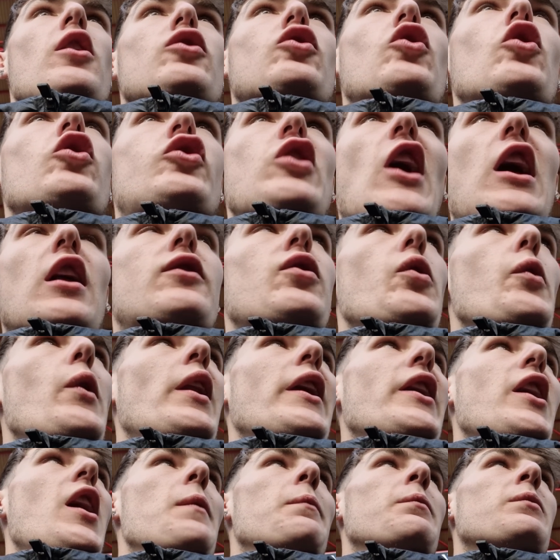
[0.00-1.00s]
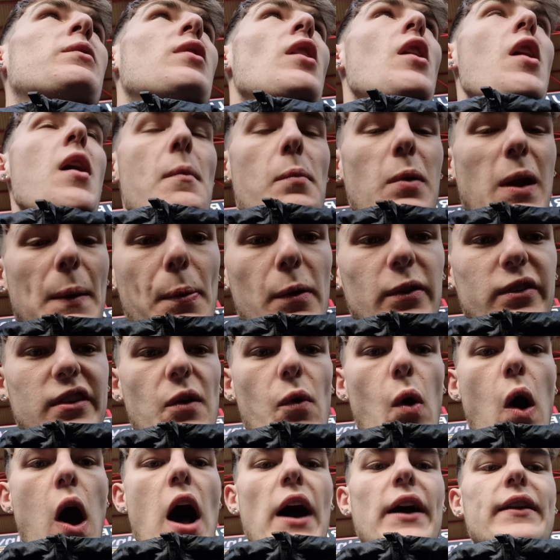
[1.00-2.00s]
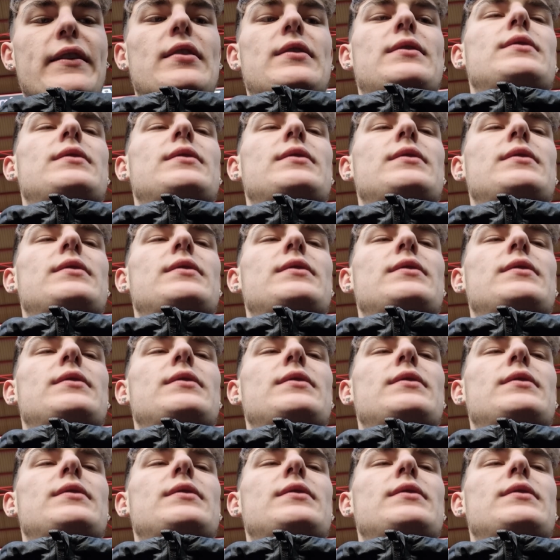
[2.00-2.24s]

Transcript: Good chat to Williams, but he puts it wide.